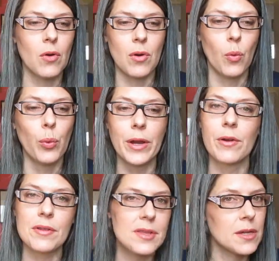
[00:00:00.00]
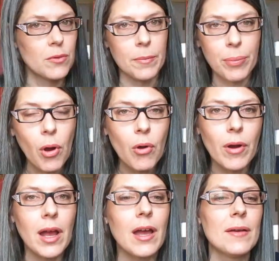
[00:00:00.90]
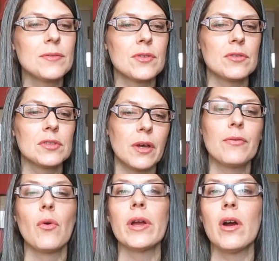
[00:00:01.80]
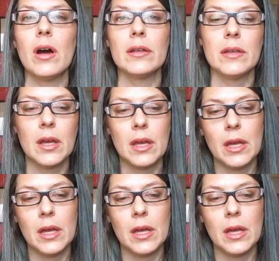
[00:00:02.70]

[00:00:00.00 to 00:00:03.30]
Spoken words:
or weird secret programs or stuff going on,